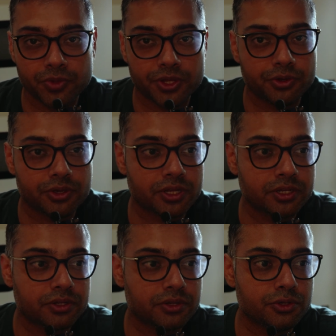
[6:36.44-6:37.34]
and you
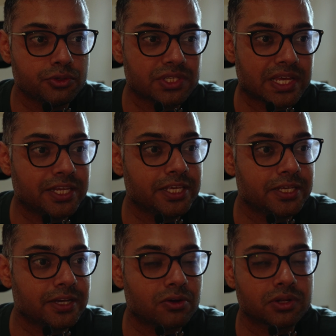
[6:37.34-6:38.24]
can use
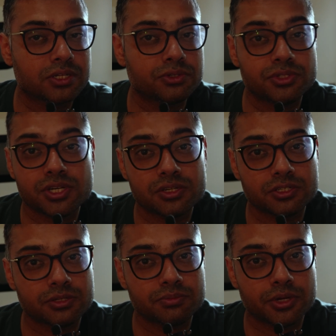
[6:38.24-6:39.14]
any outlet to charge
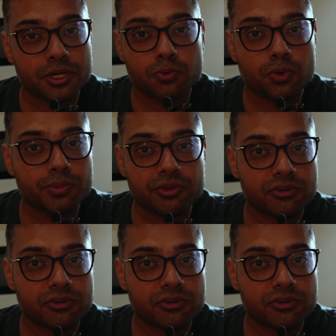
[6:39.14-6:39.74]
it, but it won't be